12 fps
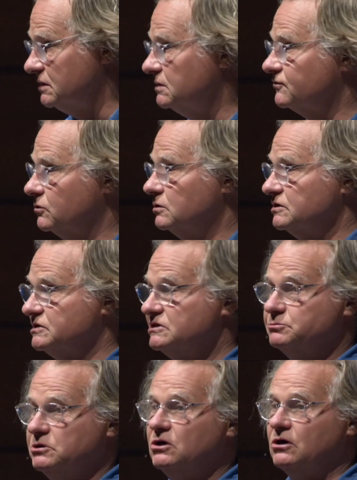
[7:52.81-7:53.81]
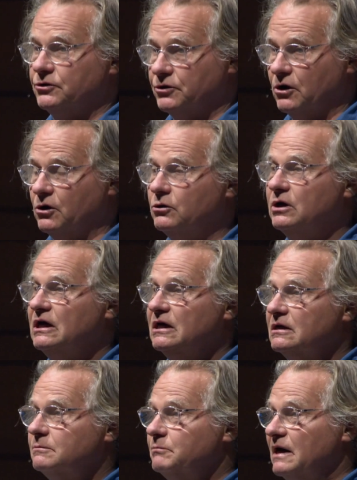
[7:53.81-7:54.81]
then of course, as we all know,
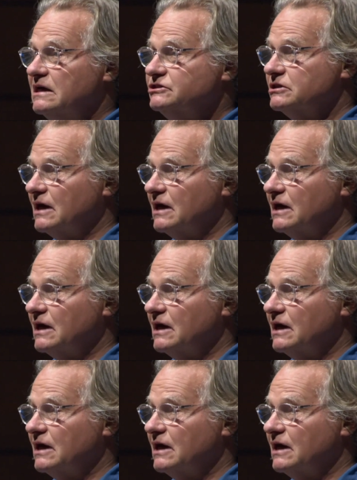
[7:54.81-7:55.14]
magic